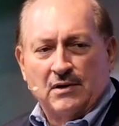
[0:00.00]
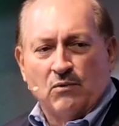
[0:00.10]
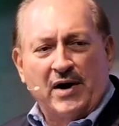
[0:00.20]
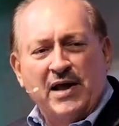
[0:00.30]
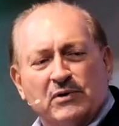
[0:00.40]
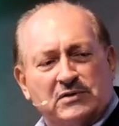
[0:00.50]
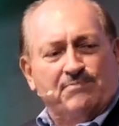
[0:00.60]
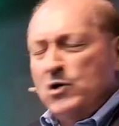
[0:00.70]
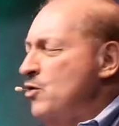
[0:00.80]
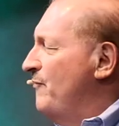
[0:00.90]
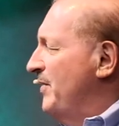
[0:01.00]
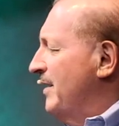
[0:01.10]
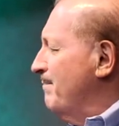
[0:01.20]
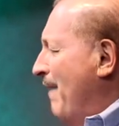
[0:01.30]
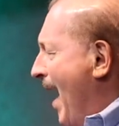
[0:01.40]
where he was moving
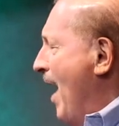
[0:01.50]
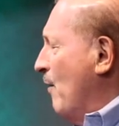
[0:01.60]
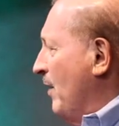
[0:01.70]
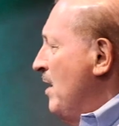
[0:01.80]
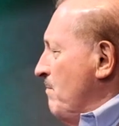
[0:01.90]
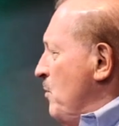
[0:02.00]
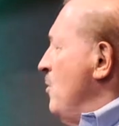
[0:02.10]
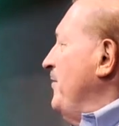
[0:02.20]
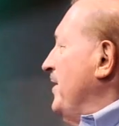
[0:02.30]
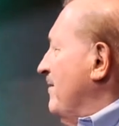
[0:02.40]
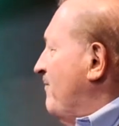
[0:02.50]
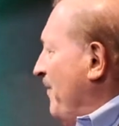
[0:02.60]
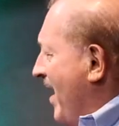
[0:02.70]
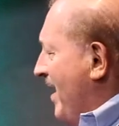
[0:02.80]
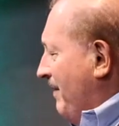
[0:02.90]
in power, moving in
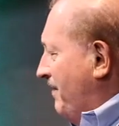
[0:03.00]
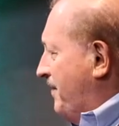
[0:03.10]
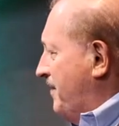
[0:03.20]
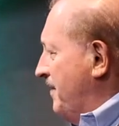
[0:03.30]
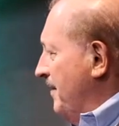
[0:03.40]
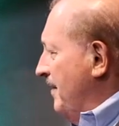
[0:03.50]
faith.